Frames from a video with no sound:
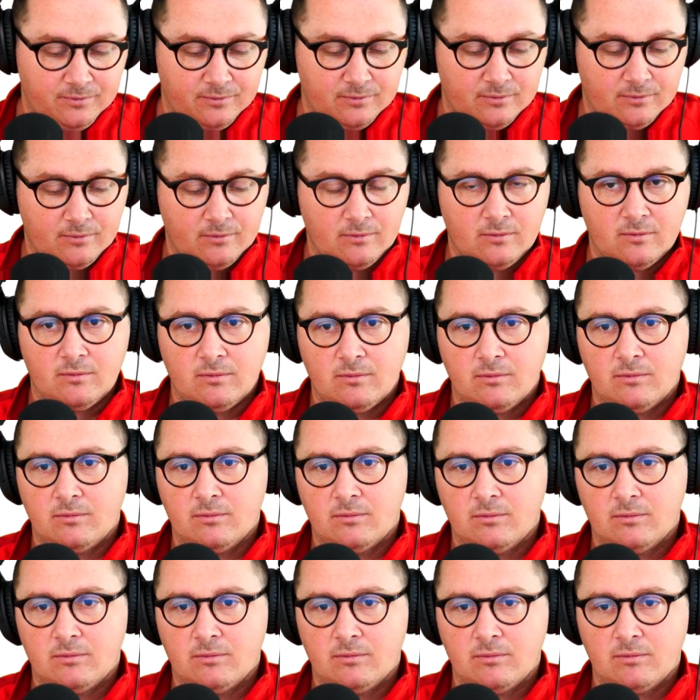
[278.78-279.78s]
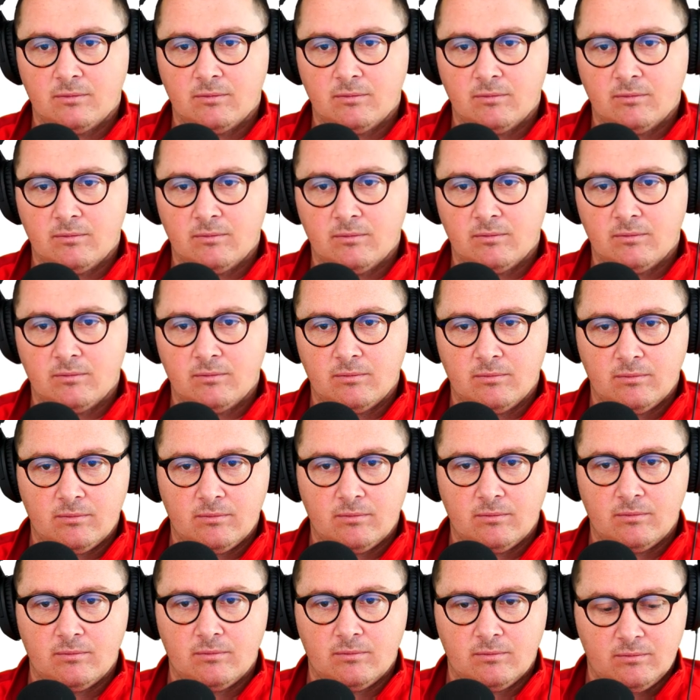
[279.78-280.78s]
(silence)